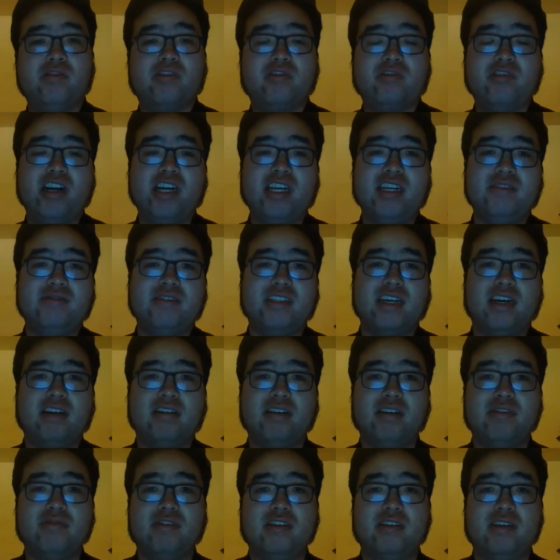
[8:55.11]
Graves,
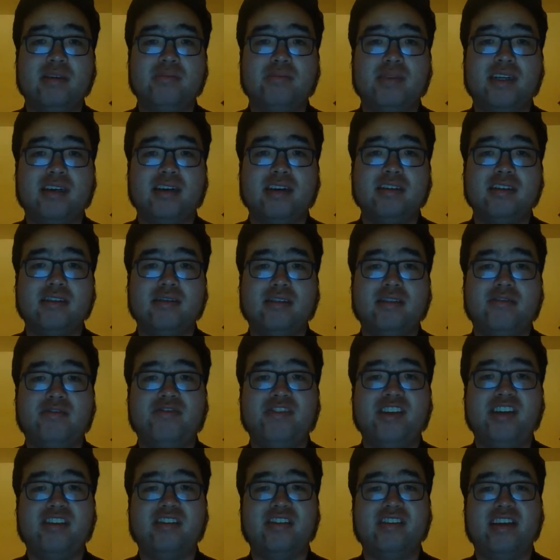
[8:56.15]
however, and because of the
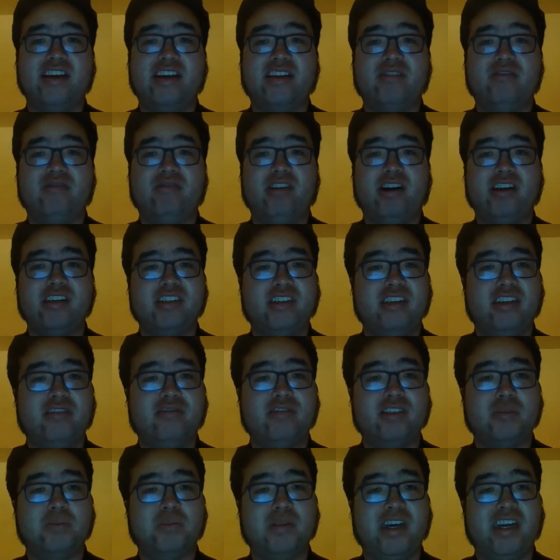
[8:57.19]
fear that Washington
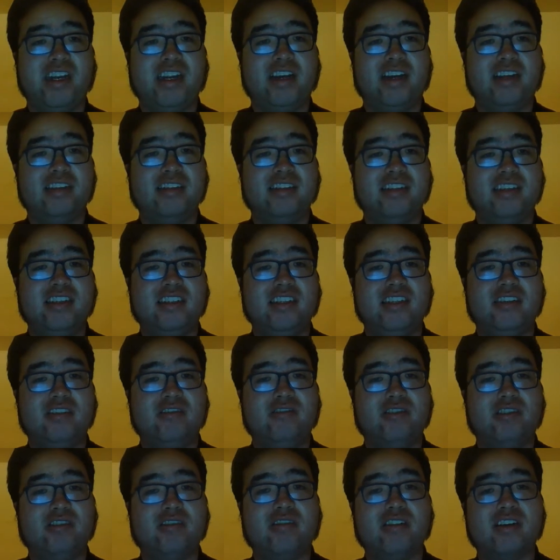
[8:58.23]
was planning on sieging
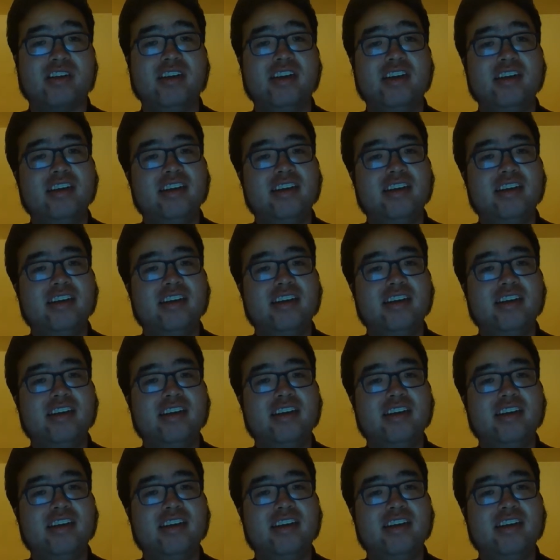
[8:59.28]
New York,